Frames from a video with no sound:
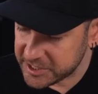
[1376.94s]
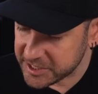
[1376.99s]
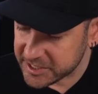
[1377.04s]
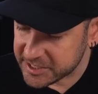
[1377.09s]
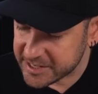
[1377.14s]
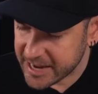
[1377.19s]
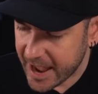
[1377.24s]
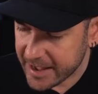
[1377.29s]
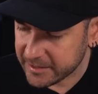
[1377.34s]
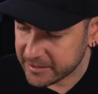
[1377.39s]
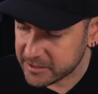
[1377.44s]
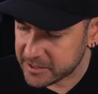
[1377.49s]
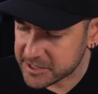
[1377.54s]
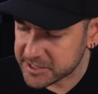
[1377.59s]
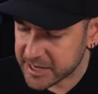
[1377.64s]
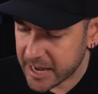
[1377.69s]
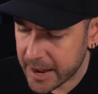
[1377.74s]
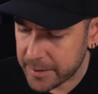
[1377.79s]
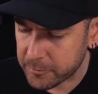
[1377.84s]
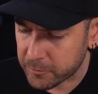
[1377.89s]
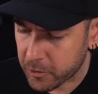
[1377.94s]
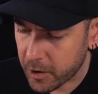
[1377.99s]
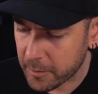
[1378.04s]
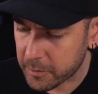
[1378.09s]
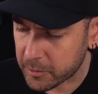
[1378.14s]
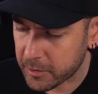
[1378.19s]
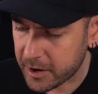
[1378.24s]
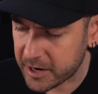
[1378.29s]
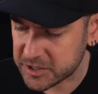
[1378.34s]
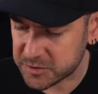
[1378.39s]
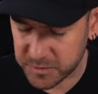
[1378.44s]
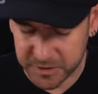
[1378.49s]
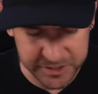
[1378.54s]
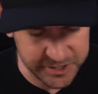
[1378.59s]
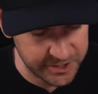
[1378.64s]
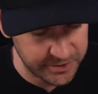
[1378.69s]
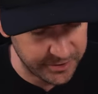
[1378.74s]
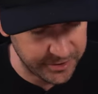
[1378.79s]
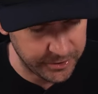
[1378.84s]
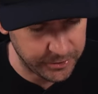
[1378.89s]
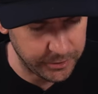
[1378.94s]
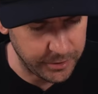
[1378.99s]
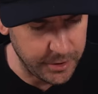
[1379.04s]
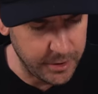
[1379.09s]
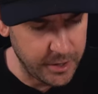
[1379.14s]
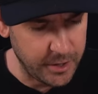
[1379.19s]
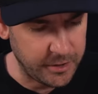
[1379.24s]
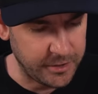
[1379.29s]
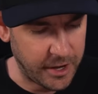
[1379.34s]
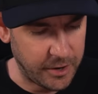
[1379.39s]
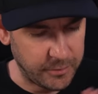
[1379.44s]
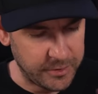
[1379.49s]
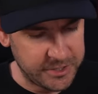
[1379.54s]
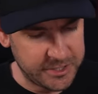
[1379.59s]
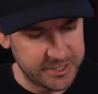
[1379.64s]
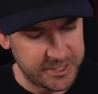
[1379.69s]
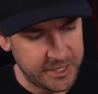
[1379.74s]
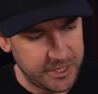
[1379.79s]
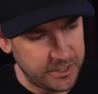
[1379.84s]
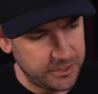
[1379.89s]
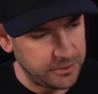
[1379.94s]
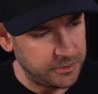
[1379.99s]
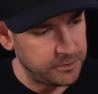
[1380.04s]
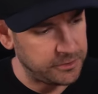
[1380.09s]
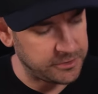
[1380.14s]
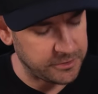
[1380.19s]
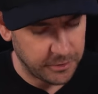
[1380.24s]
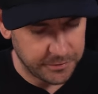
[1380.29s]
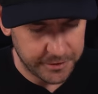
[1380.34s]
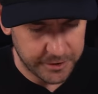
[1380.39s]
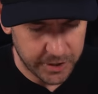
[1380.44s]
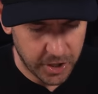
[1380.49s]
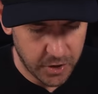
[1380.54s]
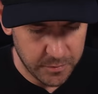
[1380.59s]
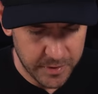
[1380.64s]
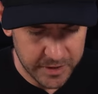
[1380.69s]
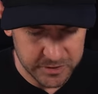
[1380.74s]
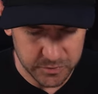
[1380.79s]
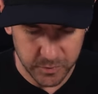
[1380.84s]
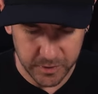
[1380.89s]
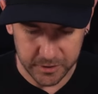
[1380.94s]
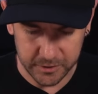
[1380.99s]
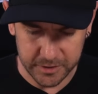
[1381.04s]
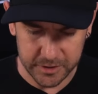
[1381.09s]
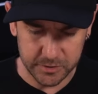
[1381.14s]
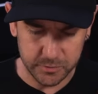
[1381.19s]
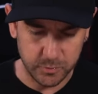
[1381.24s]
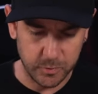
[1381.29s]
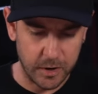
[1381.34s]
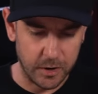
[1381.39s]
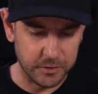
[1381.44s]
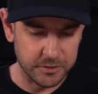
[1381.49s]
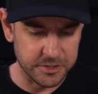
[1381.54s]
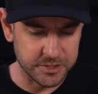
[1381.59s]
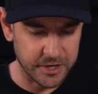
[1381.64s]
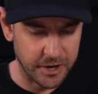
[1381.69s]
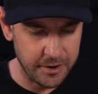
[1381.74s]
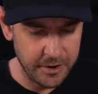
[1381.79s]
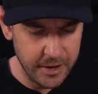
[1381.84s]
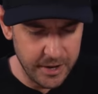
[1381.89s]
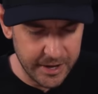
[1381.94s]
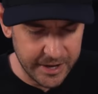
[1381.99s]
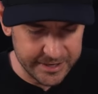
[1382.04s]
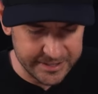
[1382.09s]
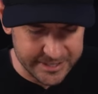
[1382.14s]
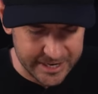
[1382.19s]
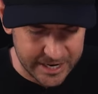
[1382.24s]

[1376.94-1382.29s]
exactly the same rubberized material that we see used on the Gomez wheel as well. So it